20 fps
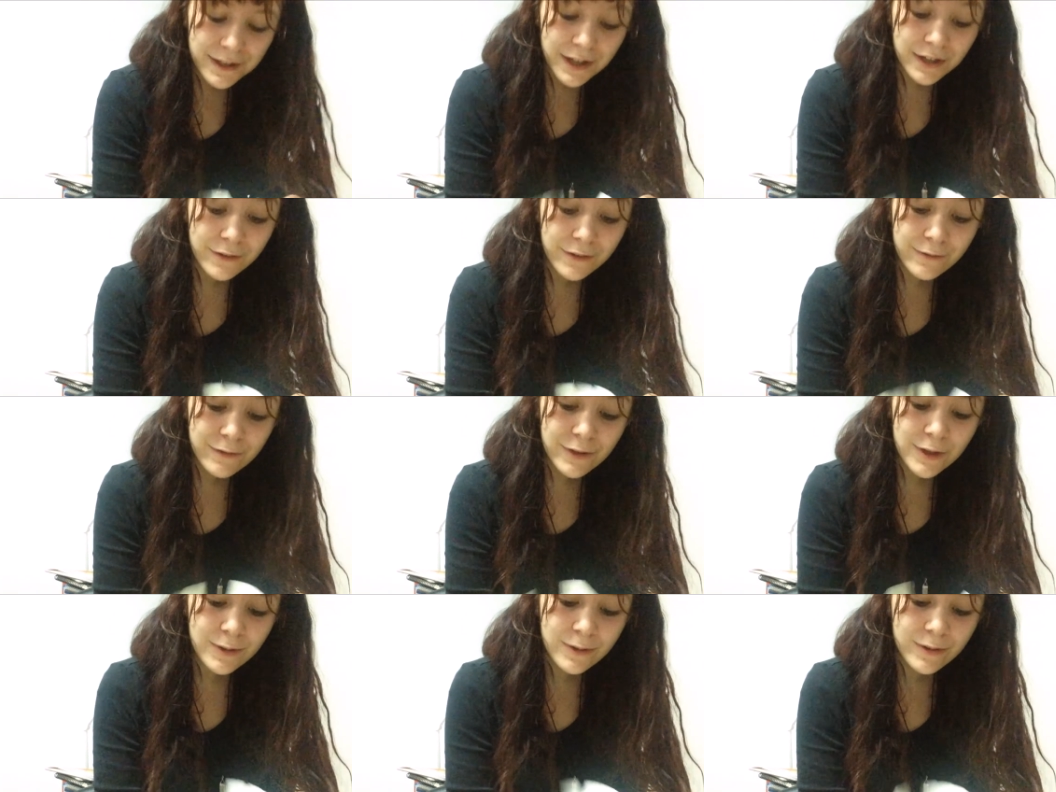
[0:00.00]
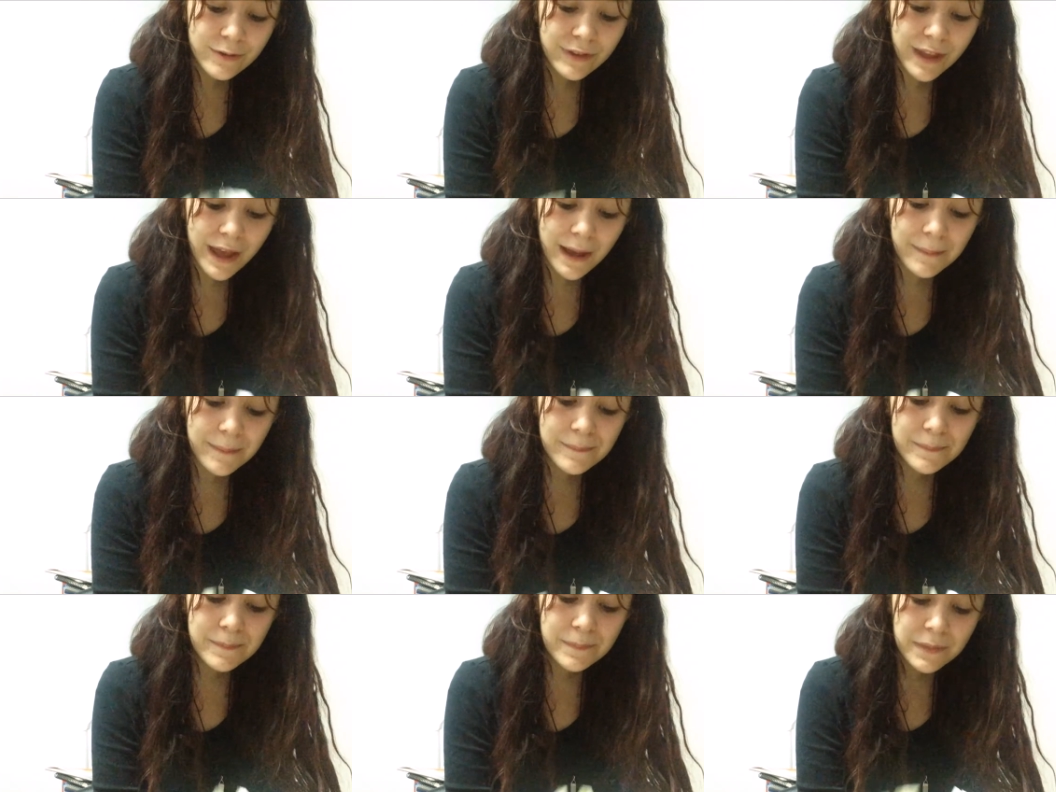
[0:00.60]
done a few of
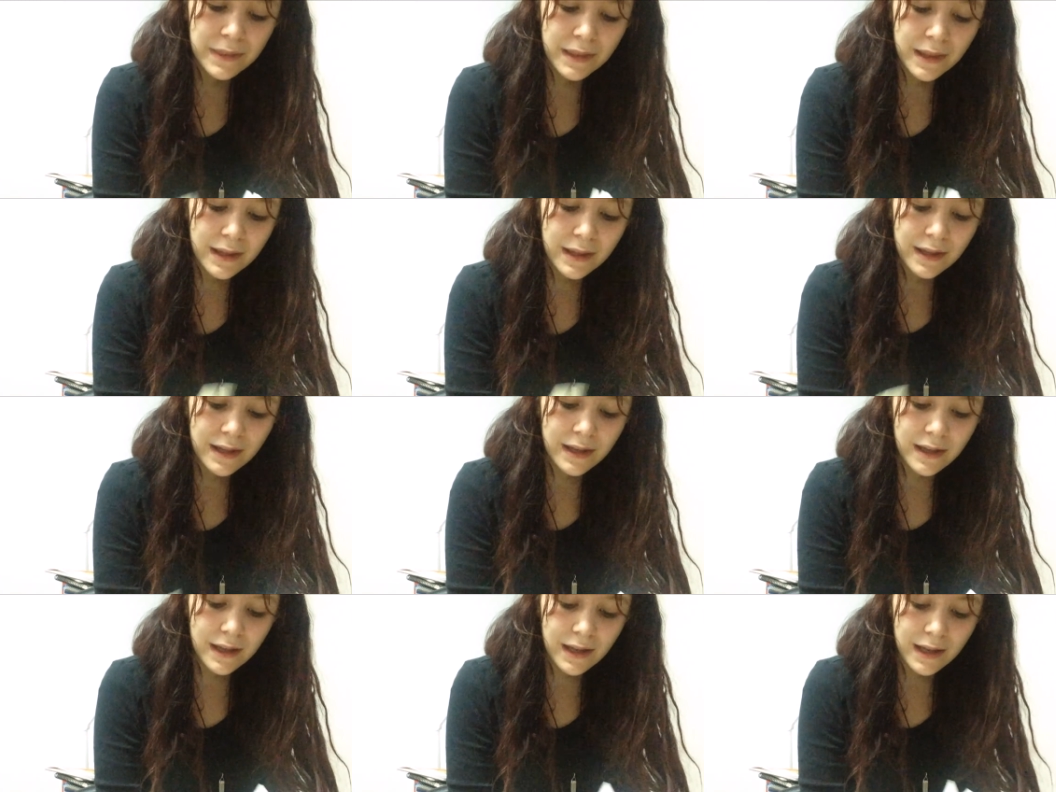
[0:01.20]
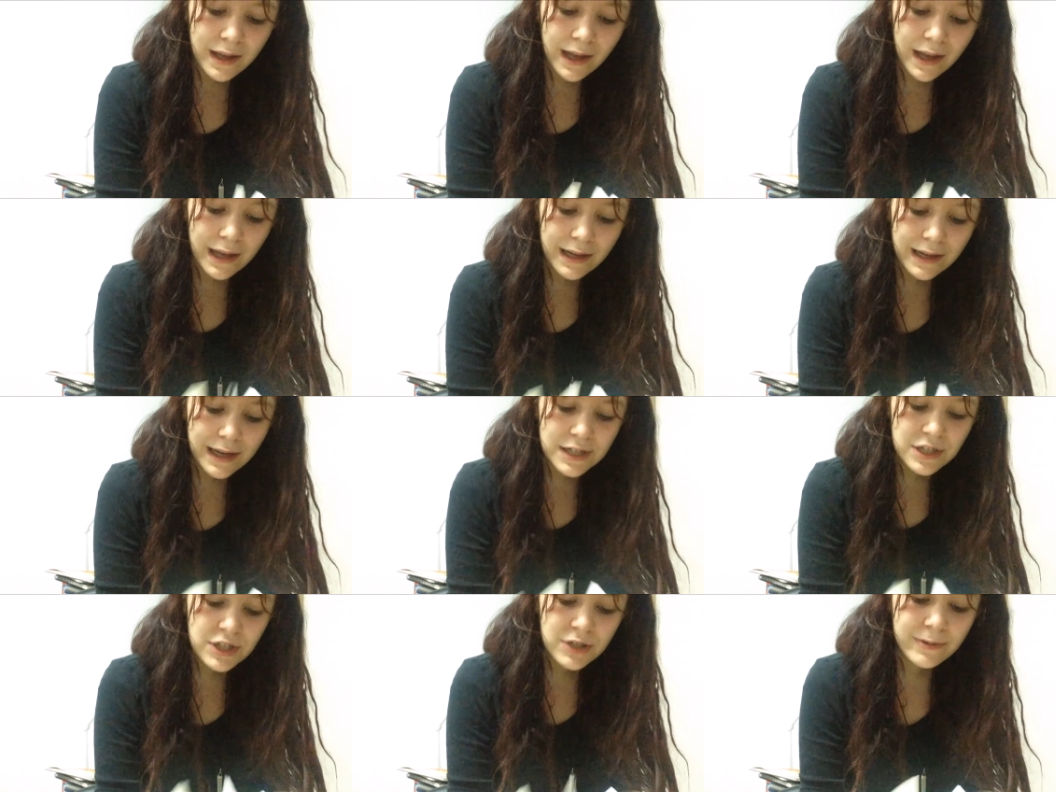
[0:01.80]
them, and
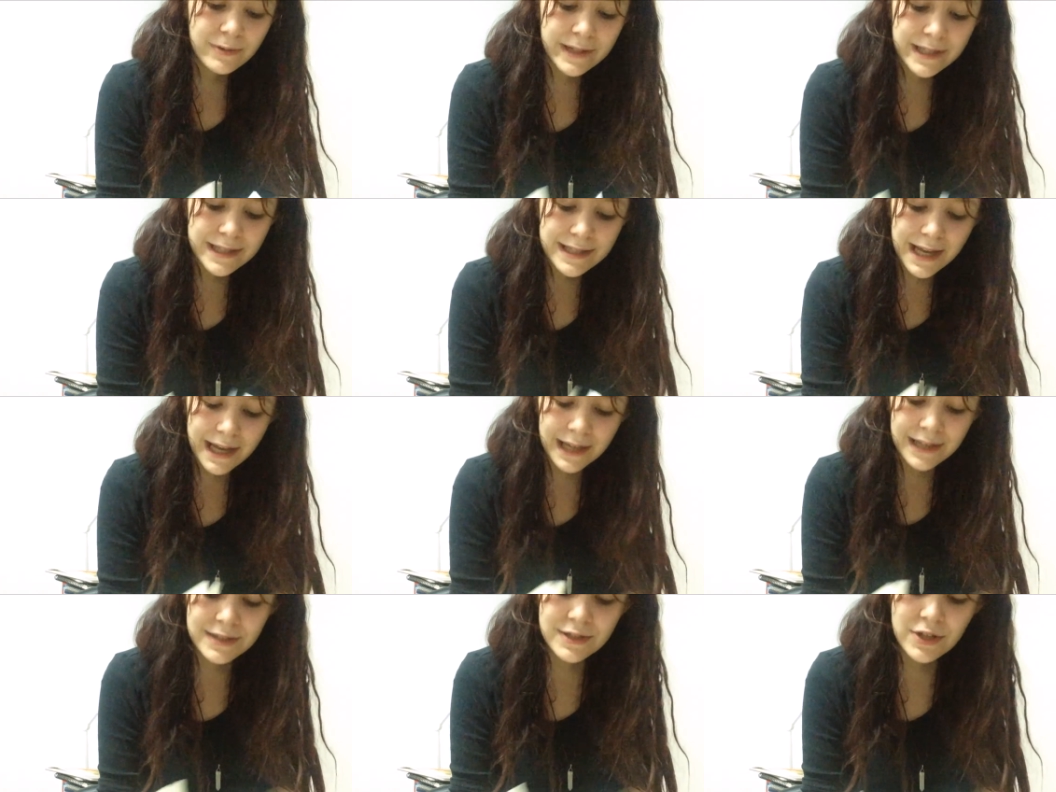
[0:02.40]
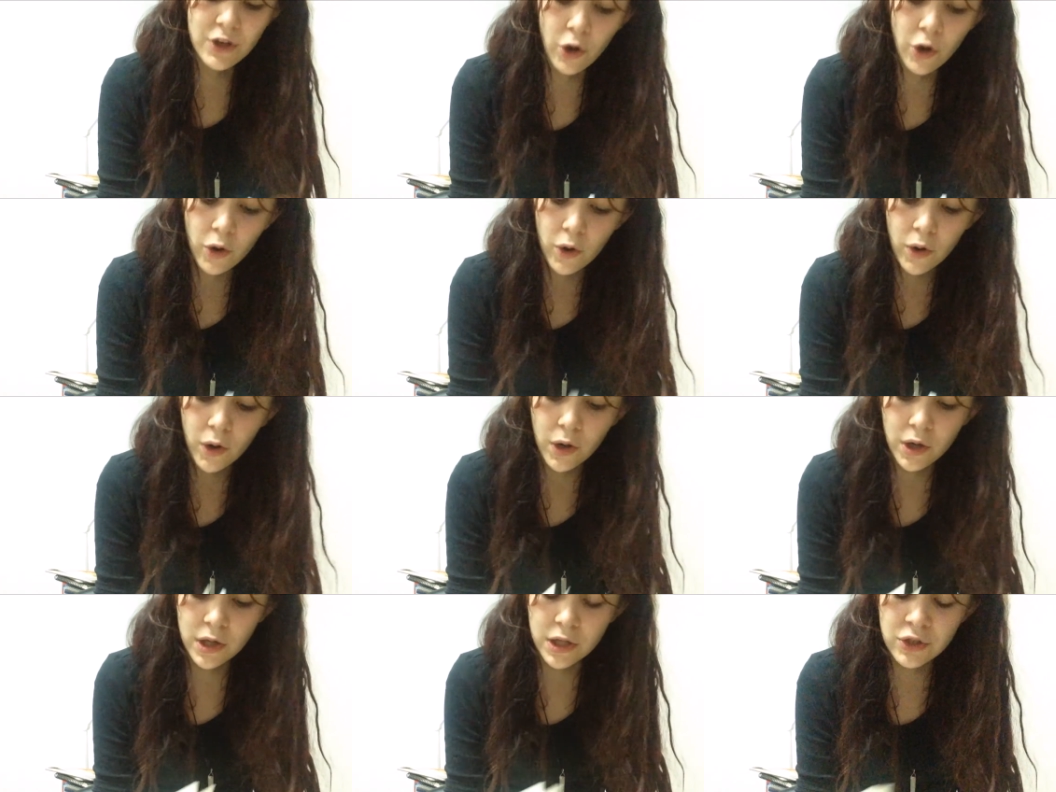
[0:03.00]
I do intend
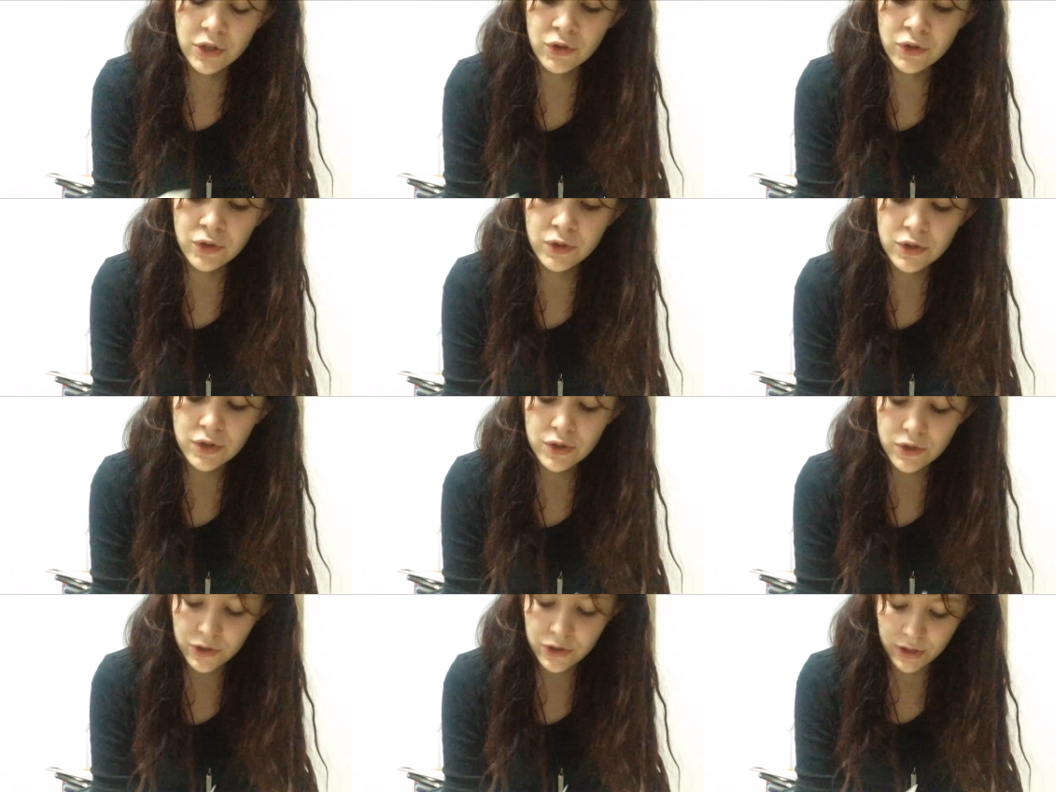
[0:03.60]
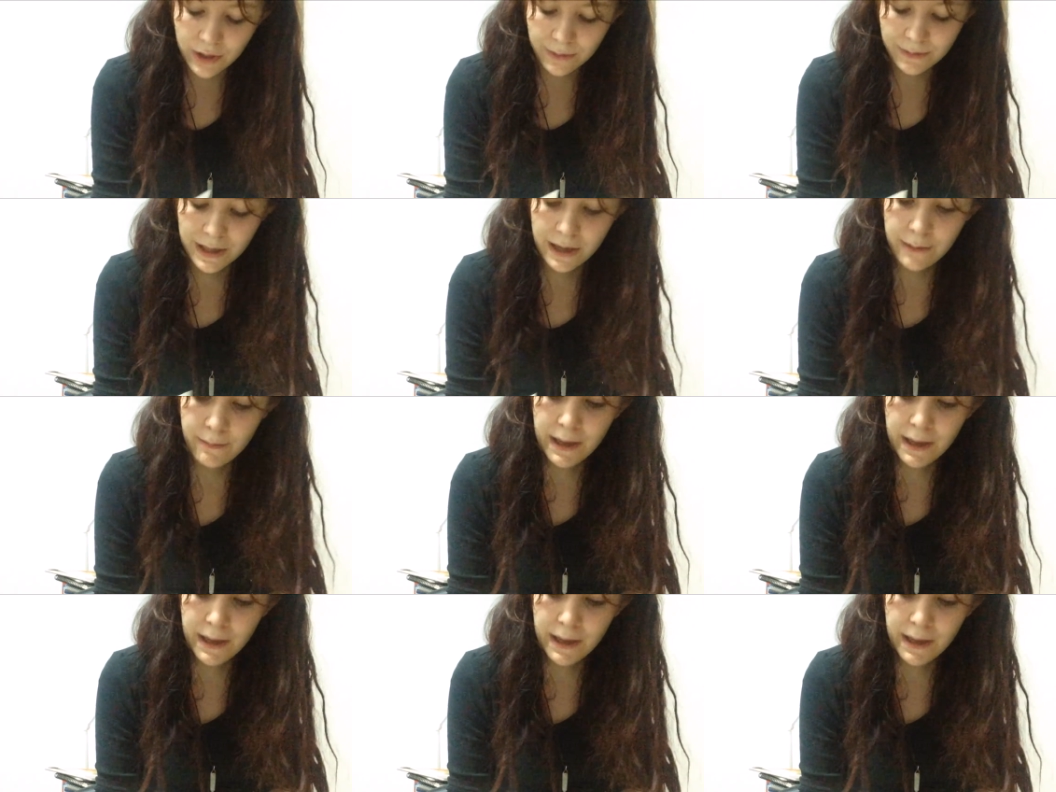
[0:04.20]
on someday